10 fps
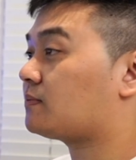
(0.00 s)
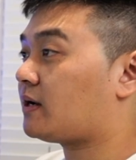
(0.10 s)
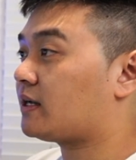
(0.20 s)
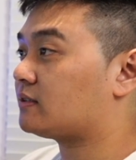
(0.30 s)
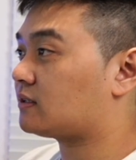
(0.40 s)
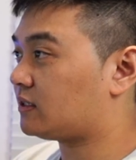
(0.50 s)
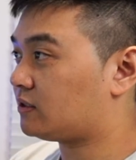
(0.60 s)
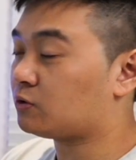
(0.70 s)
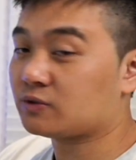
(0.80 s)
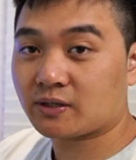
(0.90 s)
my
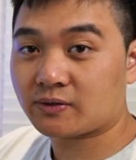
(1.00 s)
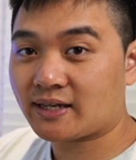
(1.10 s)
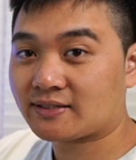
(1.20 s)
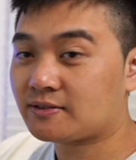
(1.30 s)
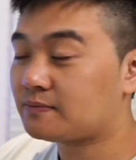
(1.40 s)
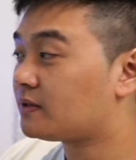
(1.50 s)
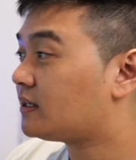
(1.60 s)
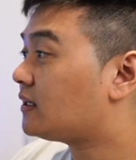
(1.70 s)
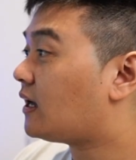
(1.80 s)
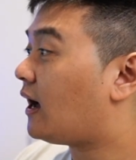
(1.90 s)
clinical Zettelkasten.
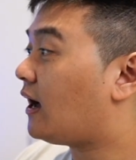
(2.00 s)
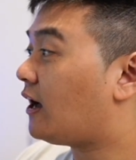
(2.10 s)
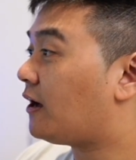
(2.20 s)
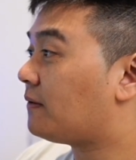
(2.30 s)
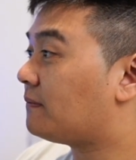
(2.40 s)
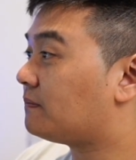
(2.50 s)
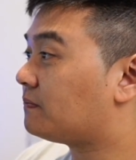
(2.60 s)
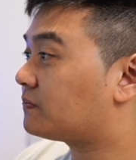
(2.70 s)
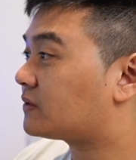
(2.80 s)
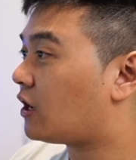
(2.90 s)

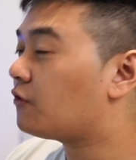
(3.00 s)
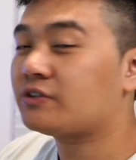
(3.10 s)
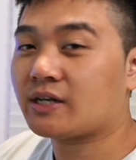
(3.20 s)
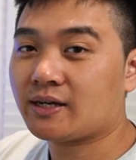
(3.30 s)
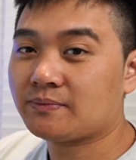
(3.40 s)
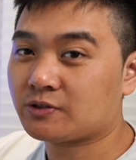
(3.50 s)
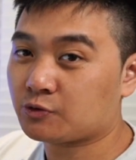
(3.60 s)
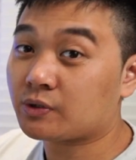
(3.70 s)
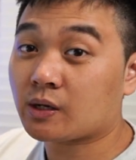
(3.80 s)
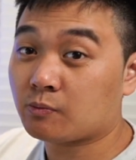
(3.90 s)
Over time, this
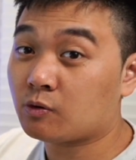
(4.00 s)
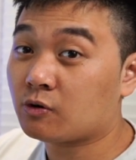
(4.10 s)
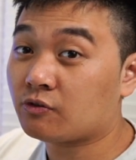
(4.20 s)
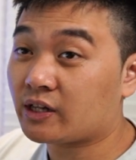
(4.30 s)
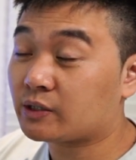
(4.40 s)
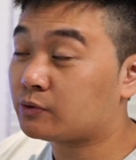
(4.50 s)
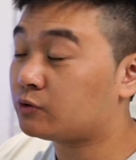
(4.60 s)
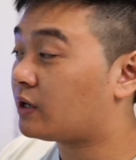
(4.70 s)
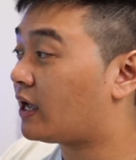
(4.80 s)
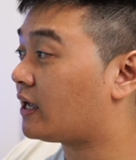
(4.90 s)
will become more and more
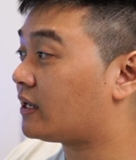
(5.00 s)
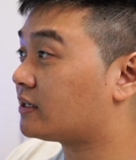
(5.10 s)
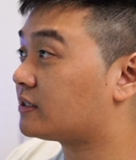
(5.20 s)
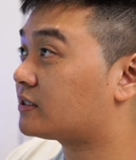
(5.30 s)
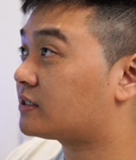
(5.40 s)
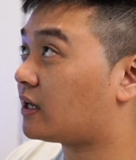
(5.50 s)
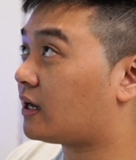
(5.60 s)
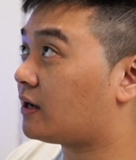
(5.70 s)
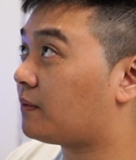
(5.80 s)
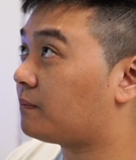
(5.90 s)
valuable, and
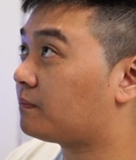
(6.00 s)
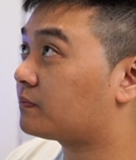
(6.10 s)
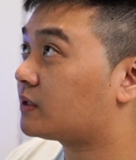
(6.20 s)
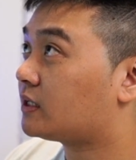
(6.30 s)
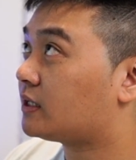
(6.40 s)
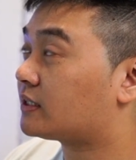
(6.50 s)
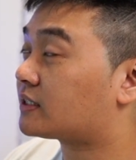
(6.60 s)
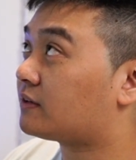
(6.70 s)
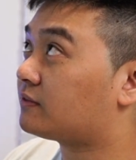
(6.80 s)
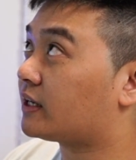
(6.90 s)

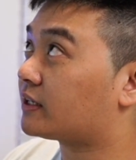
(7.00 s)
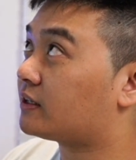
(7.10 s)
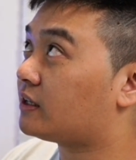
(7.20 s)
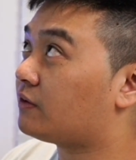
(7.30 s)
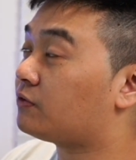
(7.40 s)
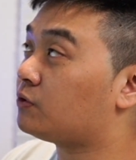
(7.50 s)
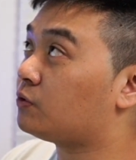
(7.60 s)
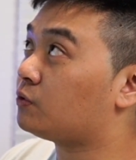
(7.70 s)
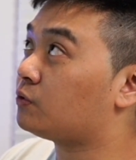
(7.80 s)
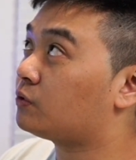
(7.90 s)
it's kind of like, if
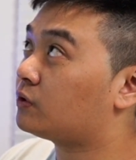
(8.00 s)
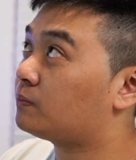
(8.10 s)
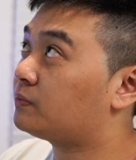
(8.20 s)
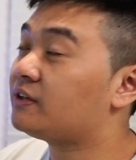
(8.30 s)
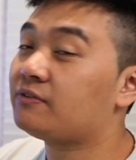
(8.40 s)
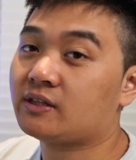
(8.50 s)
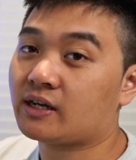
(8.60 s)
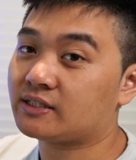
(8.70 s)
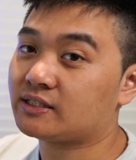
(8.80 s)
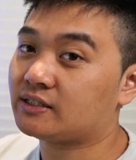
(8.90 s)
you believe in
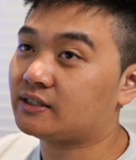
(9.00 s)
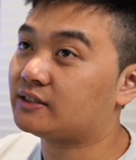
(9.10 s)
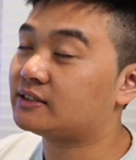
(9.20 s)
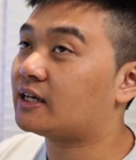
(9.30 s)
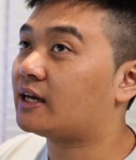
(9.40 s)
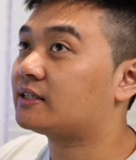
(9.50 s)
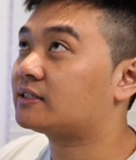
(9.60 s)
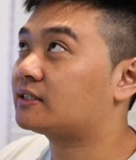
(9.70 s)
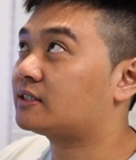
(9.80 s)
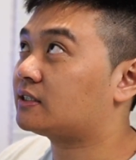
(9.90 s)
the idea
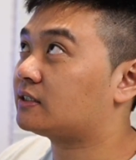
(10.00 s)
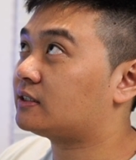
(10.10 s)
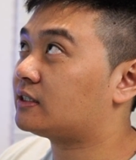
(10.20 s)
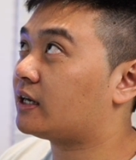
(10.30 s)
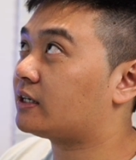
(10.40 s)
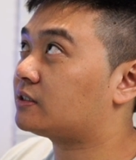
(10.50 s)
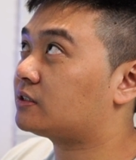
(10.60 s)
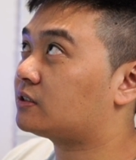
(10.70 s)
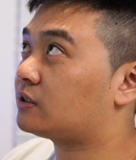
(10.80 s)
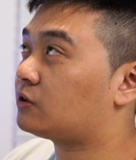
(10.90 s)

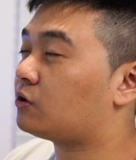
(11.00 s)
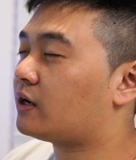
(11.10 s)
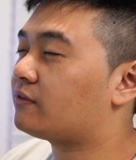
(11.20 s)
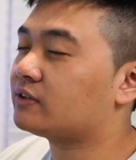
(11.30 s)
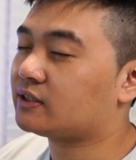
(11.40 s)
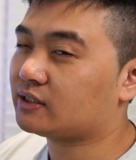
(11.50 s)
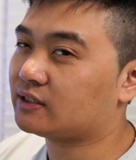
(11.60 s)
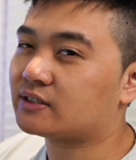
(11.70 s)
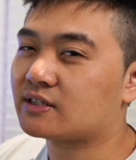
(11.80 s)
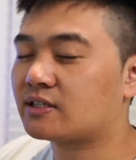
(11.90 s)
that not
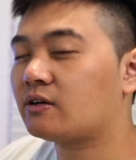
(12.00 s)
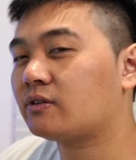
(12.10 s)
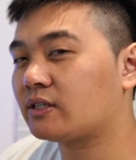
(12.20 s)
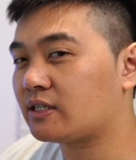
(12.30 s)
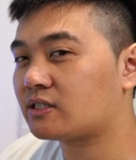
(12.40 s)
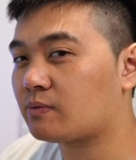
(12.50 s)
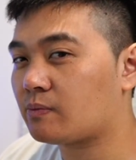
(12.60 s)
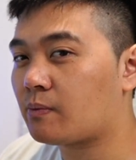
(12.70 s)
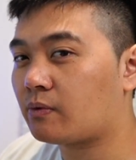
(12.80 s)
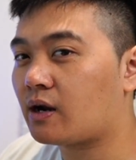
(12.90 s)
everything necessarily needs to
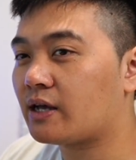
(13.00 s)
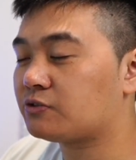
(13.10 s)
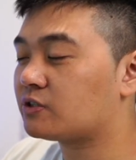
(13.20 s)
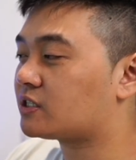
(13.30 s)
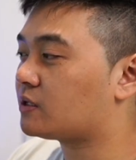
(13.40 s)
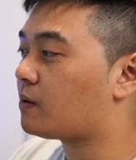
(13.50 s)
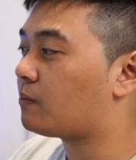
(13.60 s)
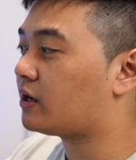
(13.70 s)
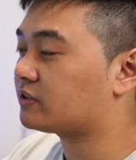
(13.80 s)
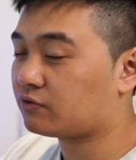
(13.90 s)
be memorized, just need to
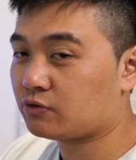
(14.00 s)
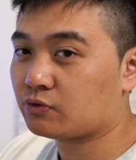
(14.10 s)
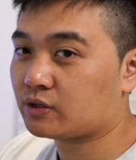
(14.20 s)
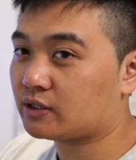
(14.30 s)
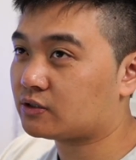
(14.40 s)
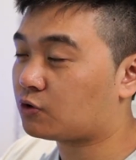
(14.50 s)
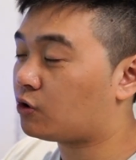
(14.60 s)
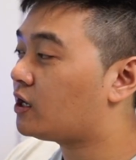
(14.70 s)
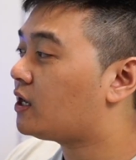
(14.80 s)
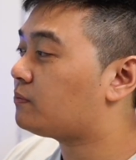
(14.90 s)
memorize a few things
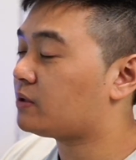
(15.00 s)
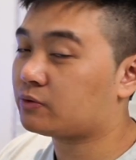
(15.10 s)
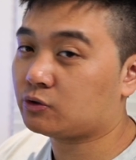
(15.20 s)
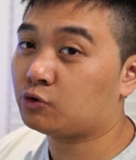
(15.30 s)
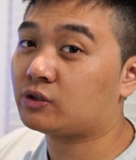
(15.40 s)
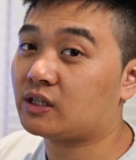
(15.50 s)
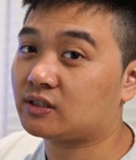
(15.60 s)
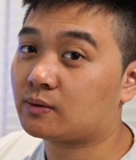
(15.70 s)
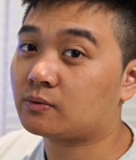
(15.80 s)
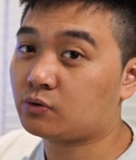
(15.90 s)
or be able to look
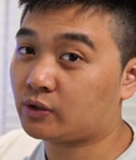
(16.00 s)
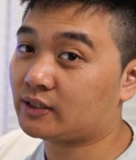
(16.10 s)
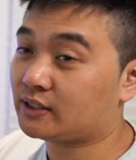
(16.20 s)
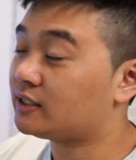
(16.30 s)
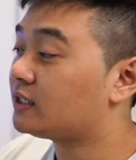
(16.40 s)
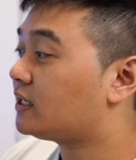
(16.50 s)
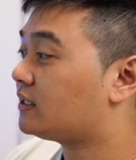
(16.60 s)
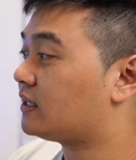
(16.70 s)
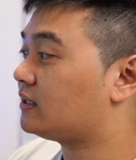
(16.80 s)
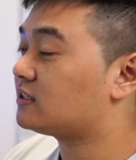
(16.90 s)
things up quickly,
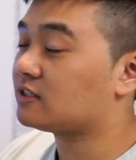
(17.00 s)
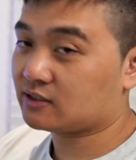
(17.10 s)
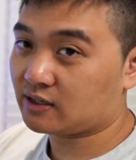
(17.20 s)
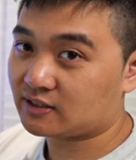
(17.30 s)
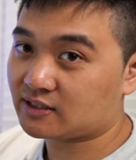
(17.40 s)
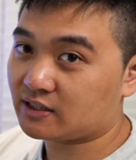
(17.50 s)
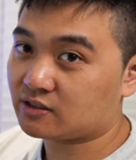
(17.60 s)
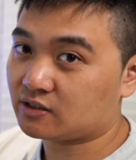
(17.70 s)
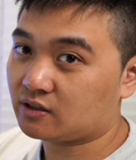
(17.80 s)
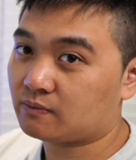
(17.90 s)
then this is an
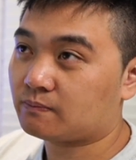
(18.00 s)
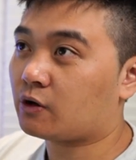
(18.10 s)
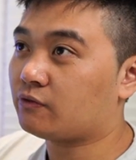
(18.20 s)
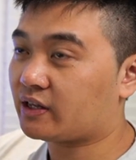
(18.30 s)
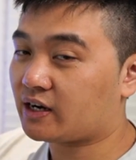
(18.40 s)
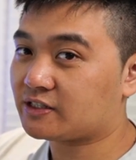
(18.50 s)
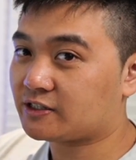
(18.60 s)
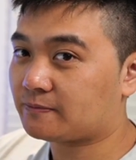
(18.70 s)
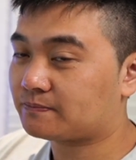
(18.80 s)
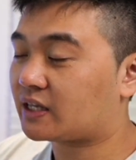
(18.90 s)
extension of that
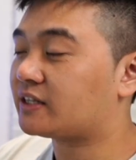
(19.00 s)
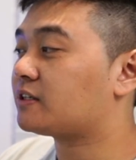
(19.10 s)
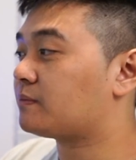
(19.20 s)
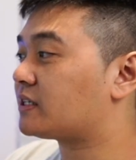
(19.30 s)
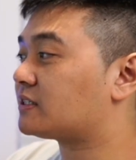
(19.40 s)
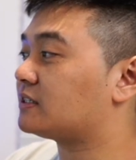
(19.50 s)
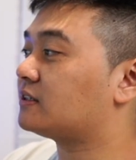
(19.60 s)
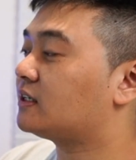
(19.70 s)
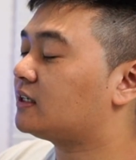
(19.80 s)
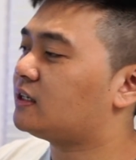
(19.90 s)
idea. I think in
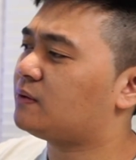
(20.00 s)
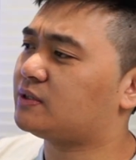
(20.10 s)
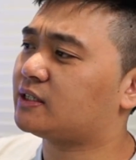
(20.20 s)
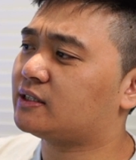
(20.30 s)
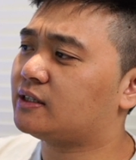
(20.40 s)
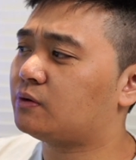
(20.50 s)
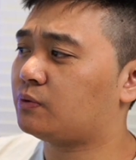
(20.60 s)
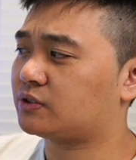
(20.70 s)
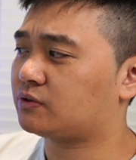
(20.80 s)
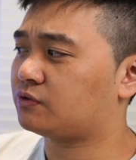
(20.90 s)
medicine in
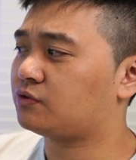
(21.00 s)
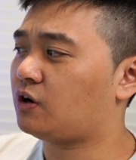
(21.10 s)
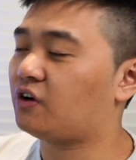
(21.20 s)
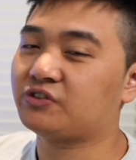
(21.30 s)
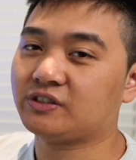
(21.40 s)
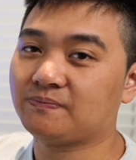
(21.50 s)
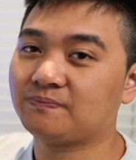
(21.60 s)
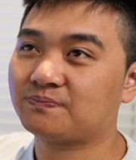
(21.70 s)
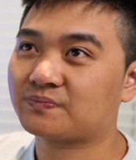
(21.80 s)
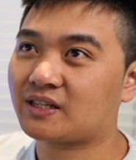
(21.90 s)
particular, we're sort of
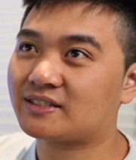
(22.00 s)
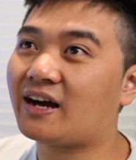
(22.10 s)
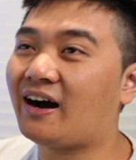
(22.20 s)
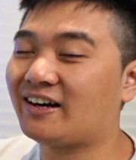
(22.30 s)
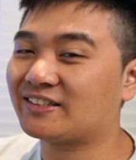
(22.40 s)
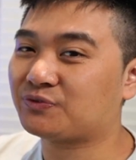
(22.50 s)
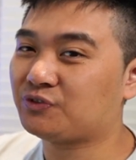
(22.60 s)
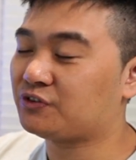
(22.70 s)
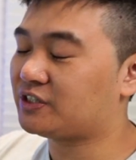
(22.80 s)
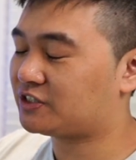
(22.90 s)
often
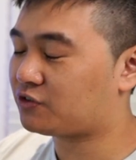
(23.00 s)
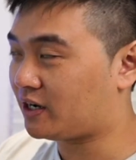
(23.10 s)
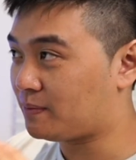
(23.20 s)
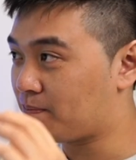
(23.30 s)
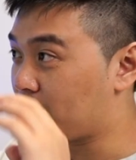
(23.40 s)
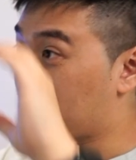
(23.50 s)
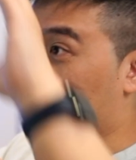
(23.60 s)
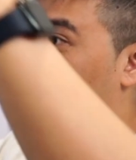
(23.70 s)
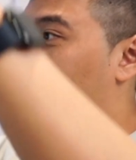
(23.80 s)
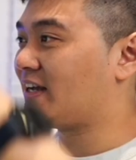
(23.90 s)
tasked with just trying to
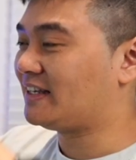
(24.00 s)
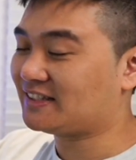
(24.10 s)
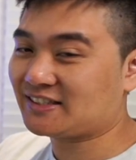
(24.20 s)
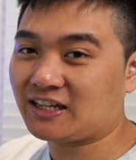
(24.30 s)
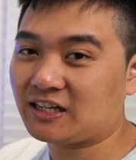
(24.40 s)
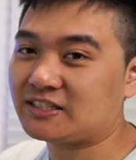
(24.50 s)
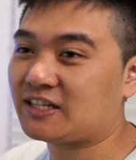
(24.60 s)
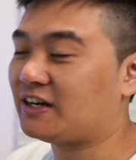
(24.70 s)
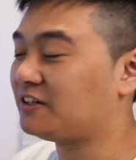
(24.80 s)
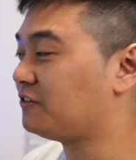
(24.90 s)
memorize a
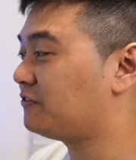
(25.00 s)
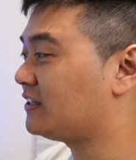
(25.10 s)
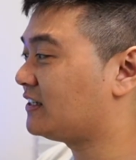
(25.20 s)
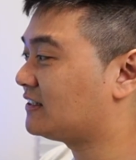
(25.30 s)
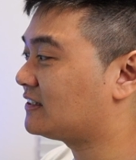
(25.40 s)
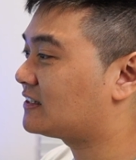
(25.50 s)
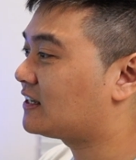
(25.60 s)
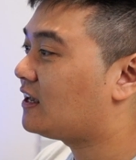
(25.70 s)
ton of things,